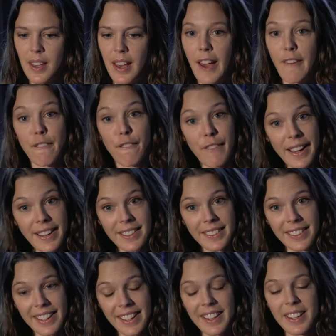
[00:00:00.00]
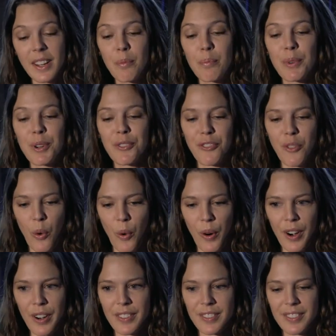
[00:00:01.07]
And finally, number
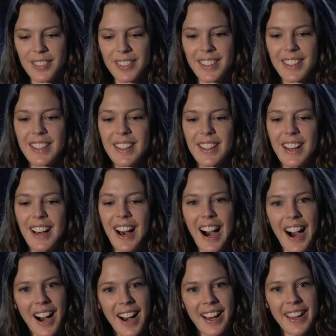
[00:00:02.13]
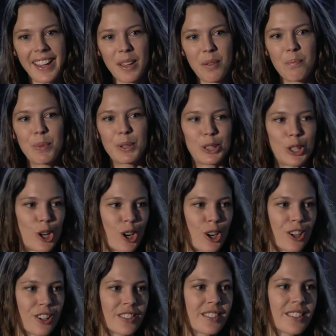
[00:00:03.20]
four, I
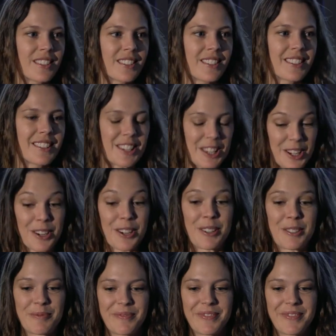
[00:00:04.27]
belong here.